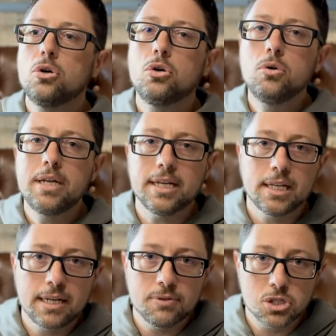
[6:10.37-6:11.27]
who
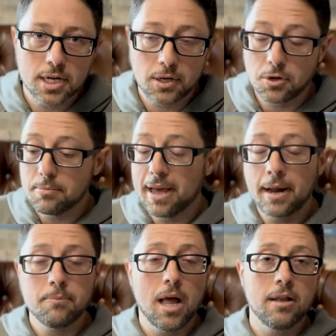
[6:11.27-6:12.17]
didn't leave a check under the mat?
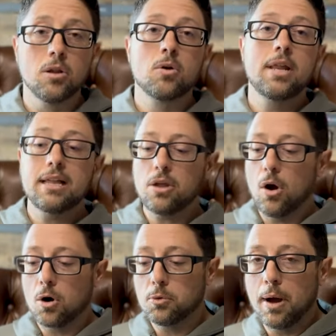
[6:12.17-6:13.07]
I, I learned that the
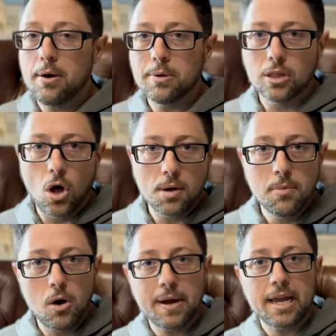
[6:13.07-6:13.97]
hard way with lawn
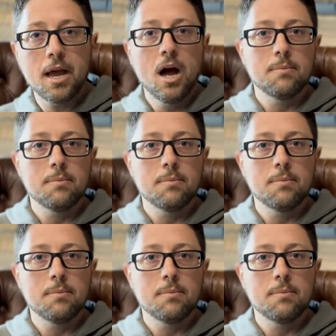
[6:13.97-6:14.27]
mowing.